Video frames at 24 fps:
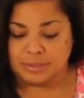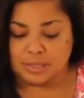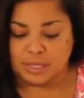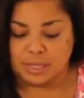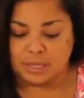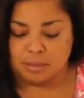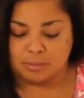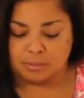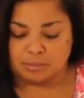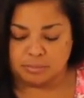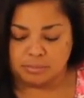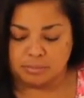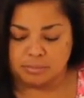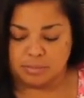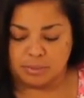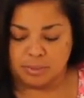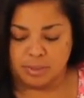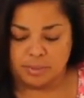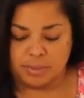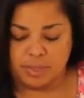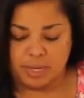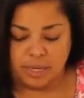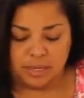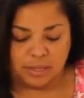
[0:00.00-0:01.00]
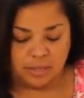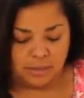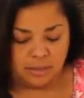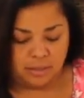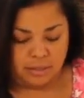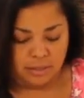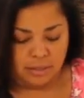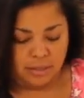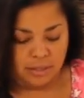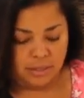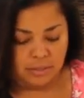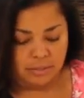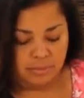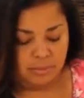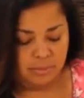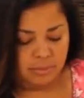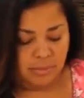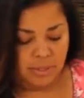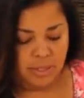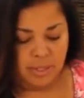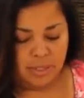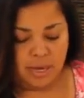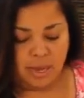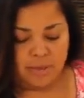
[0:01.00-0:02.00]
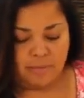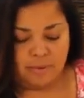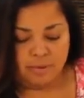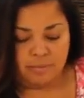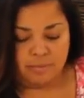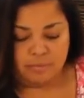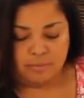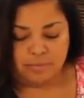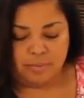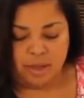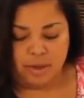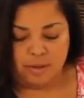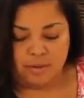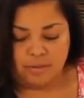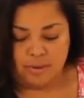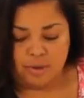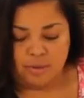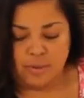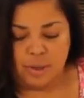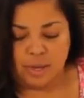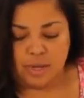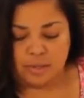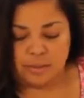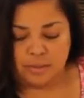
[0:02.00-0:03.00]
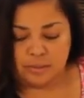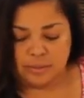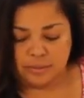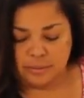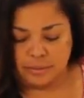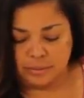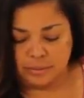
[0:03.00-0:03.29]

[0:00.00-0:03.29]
Yum. I mean, you could have it however you want.